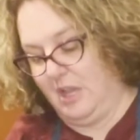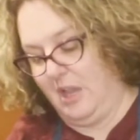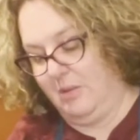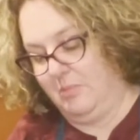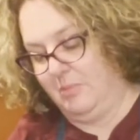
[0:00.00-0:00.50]

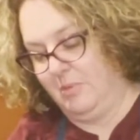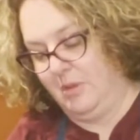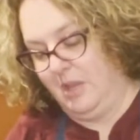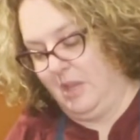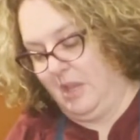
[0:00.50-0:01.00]

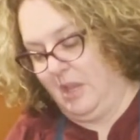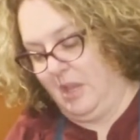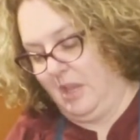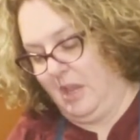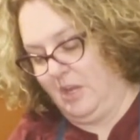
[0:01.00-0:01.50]

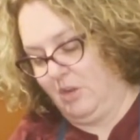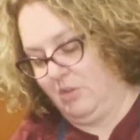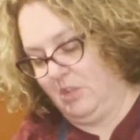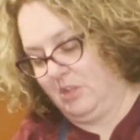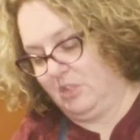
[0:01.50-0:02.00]
I know
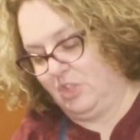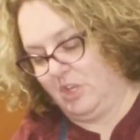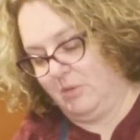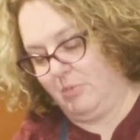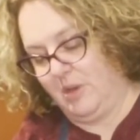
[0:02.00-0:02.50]
that the
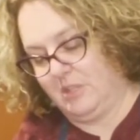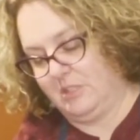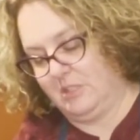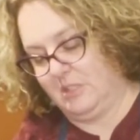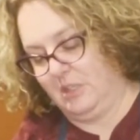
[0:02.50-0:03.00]
chicken
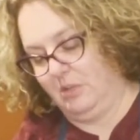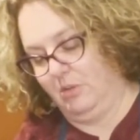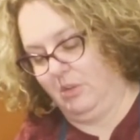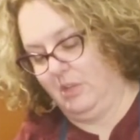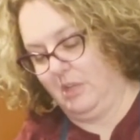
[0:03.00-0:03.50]
breast is a
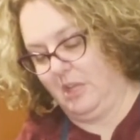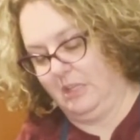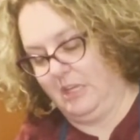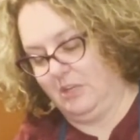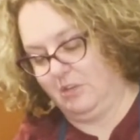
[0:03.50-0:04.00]
little
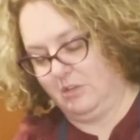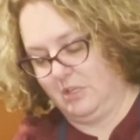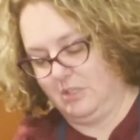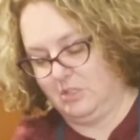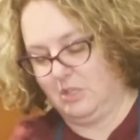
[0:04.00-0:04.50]
leaner,
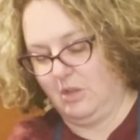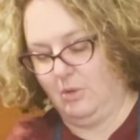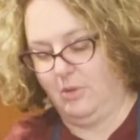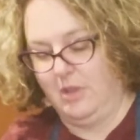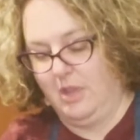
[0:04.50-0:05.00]
and so